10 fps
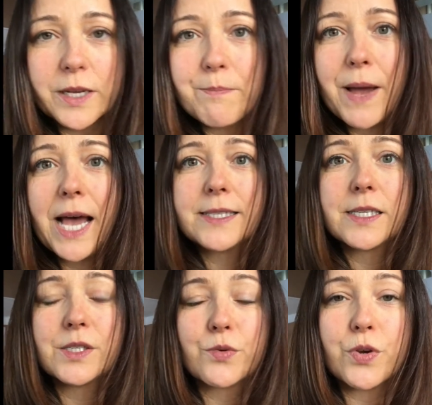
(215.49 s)
It
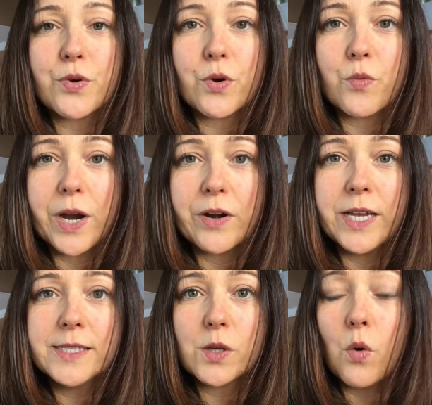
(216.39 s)
passes through your
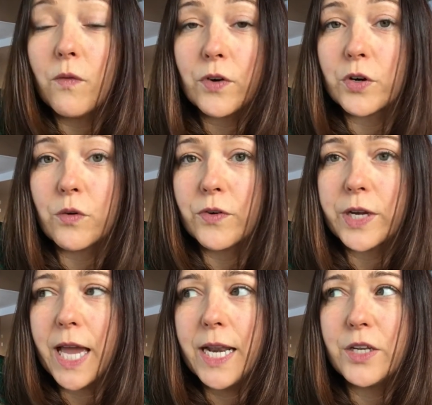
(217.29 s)
awareness over and over again,